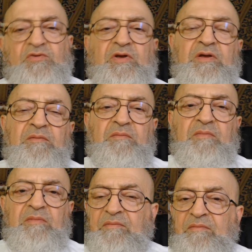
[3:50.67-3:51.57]
to him
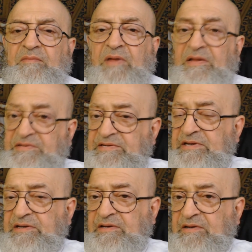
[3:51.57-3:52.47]
and
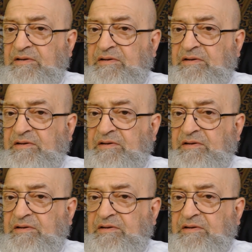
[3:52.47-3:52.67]
see